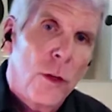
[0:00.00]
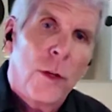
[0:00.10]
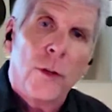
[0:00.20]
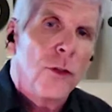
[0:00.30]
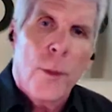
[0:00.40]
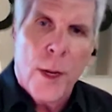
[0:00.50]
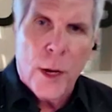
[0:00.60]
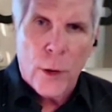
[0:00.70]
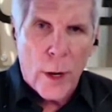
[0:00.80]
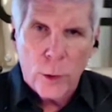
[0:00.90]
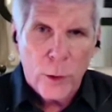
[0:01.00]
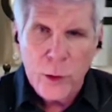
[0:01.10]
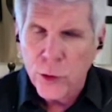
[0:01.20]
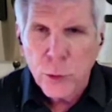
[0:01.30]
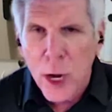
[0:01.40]
in so many other ways.
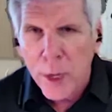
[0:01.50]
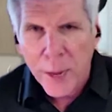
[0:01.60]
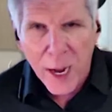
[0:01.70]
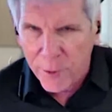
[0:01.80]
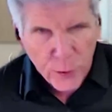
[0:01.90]
We subscribe to